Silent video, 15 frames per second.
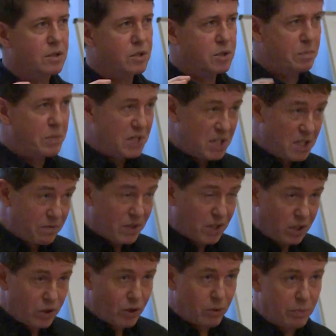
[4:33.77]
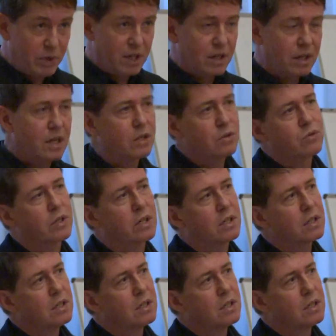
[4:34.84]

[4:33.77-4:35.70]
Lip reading: specific European country